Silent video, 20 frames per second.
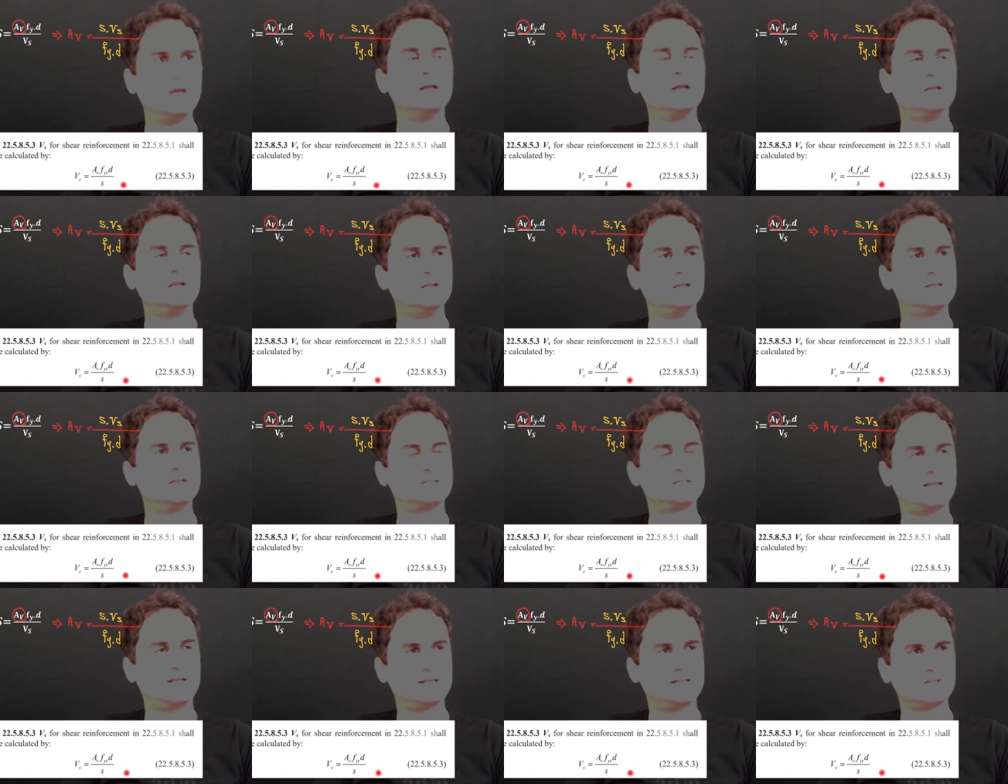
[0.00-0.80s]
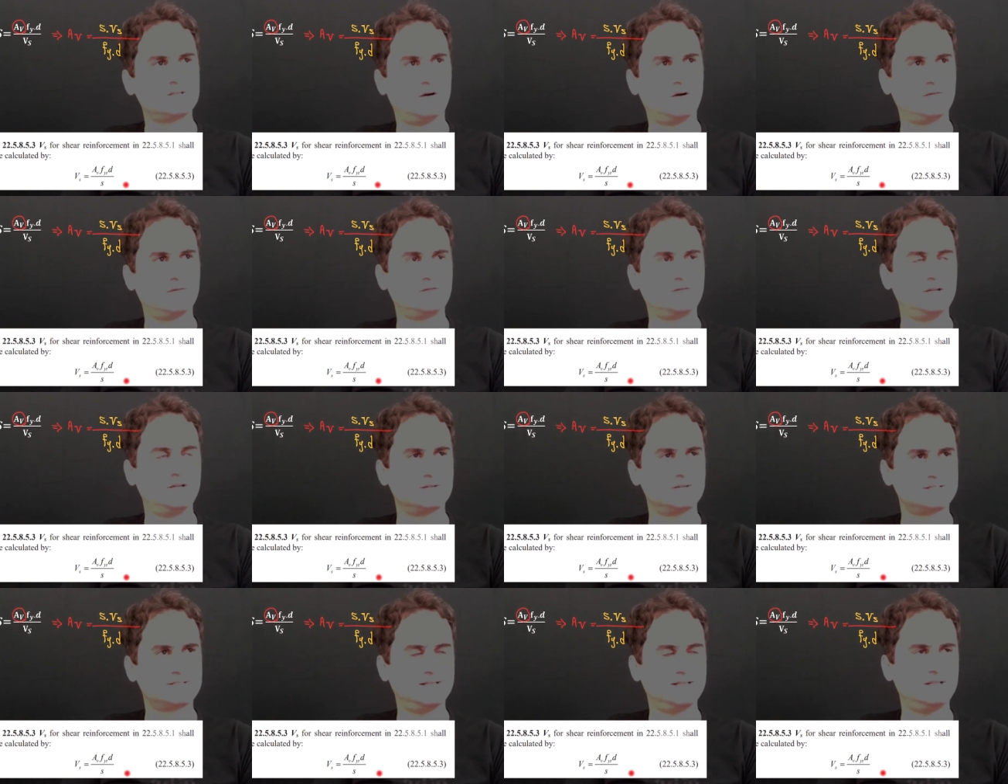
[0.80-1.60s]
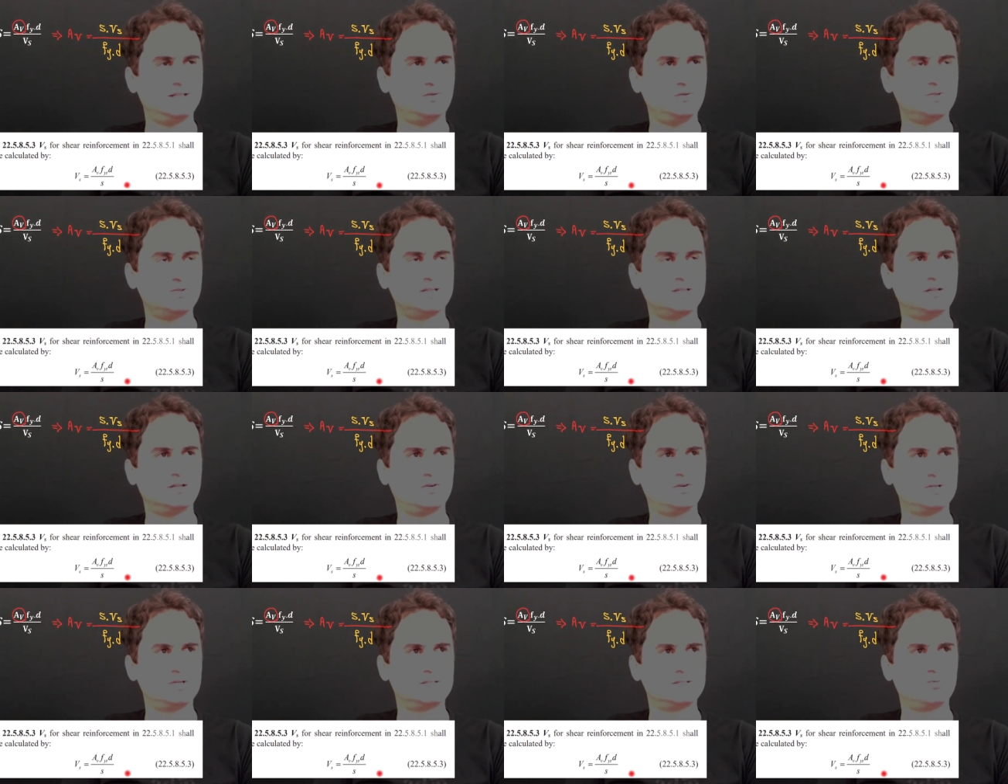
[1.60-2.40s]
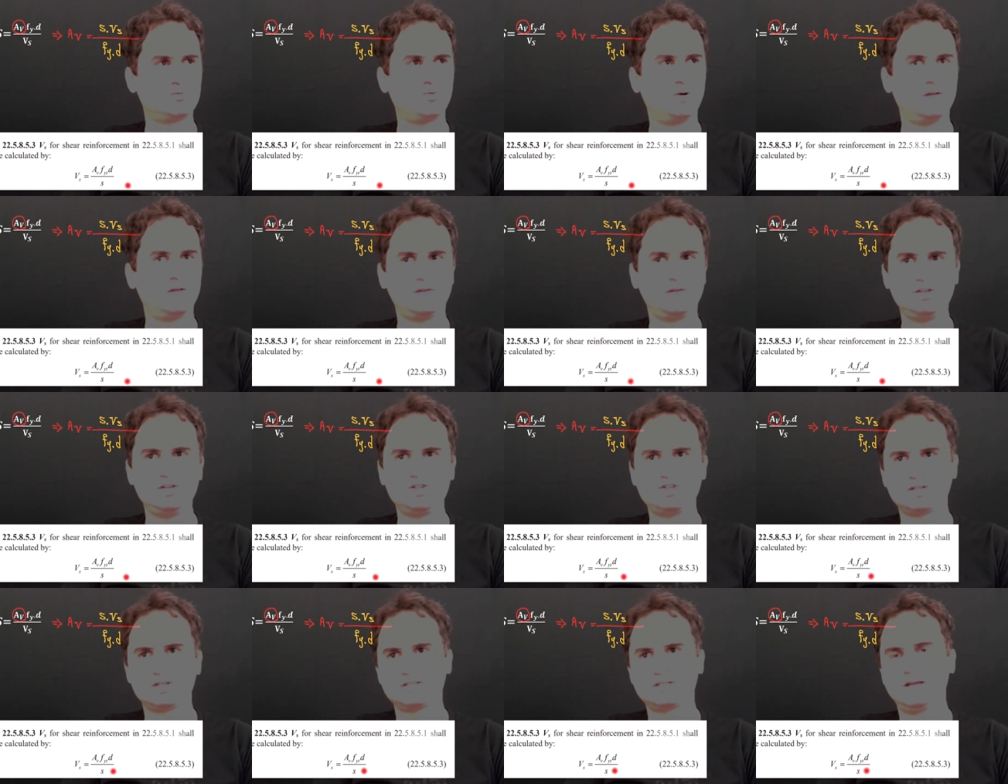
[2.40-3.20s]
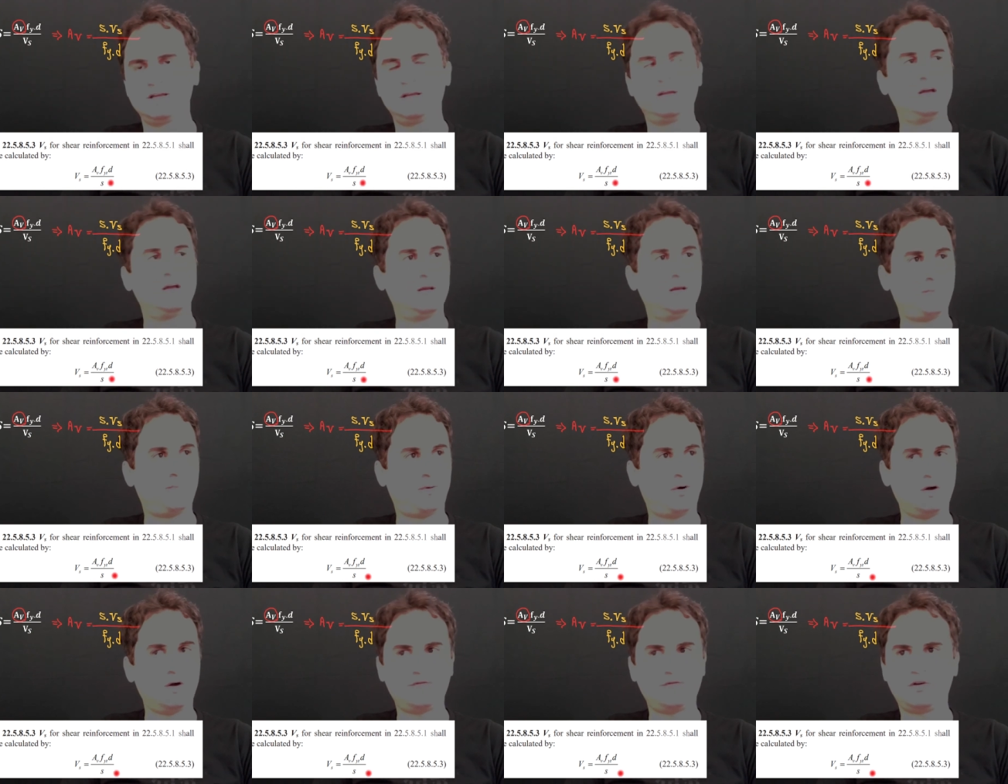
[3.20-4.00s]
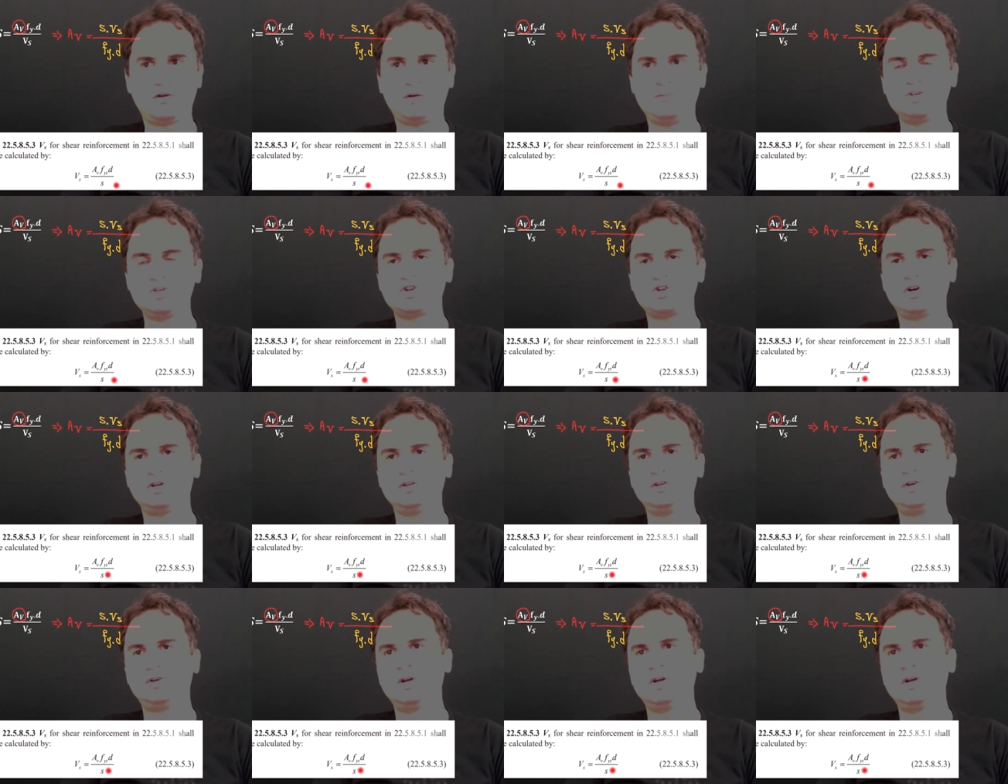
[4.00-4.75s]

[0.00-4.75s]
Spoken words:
the distance of the center to center is 12 inches apart from each other.